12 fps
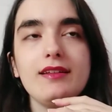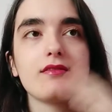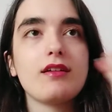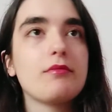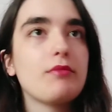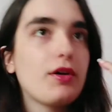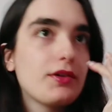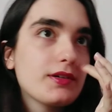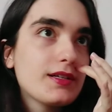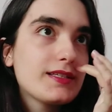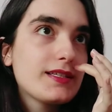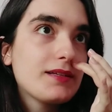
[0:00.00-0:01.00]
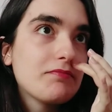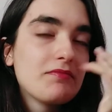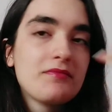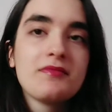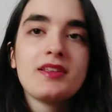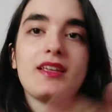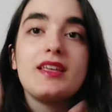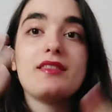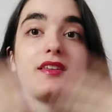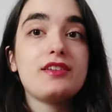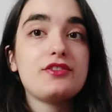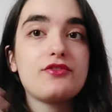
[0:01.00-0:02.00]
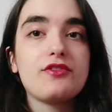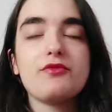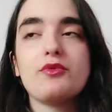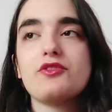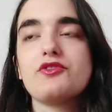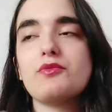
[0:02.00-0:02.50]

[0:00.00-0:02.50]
not modern as in the history of poetry.